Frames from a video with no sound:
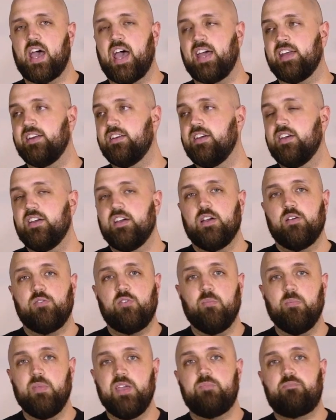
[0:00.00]
And
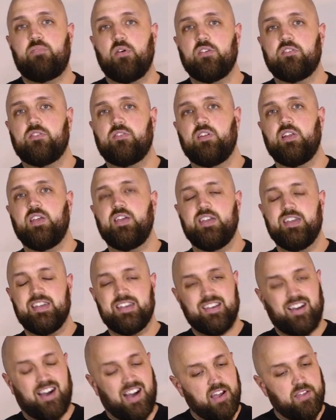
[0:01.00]
for me personally,
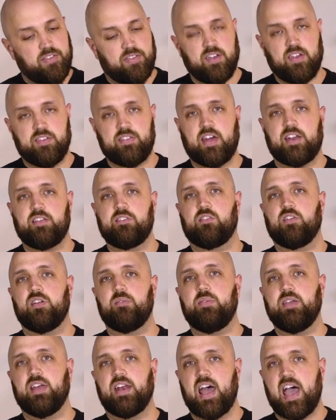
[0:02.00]
I think that is going to
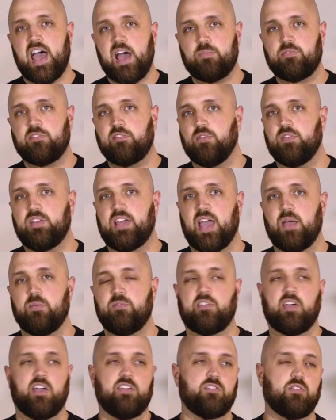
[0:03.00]
be an absolute game
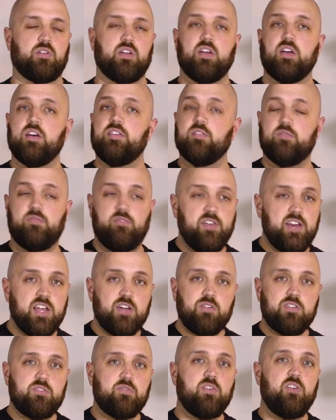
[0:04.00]
changer. The
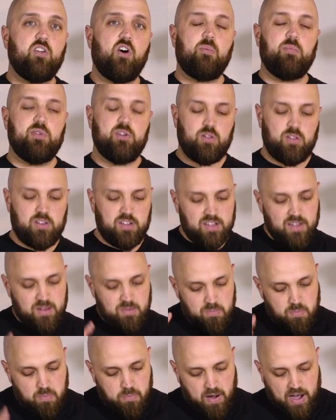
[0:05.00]
video is
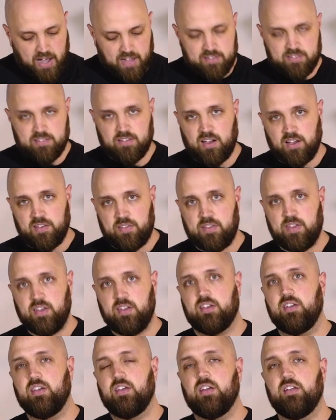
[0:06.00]
phenomenal, but I
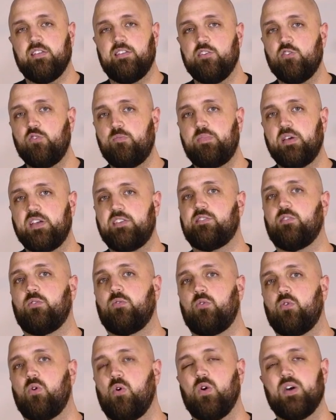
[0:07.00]
think dual
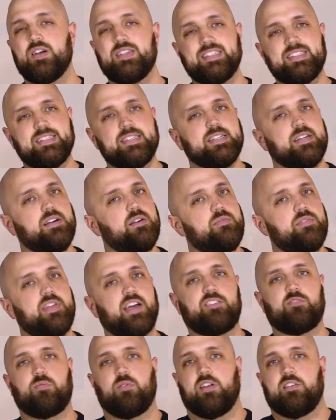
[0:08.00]
pixel RAW,
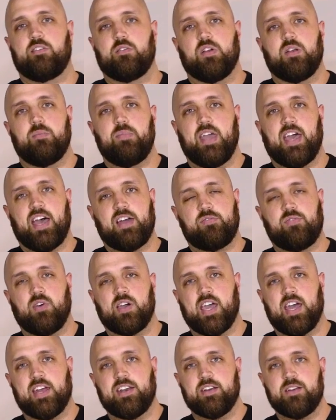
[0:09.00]
that's where it's going to be at for
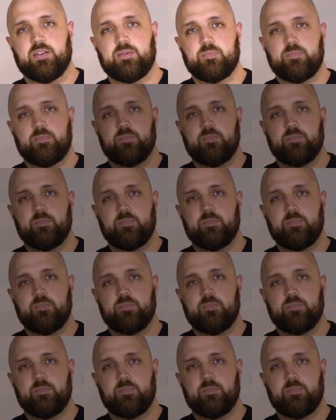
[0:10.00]
Canon.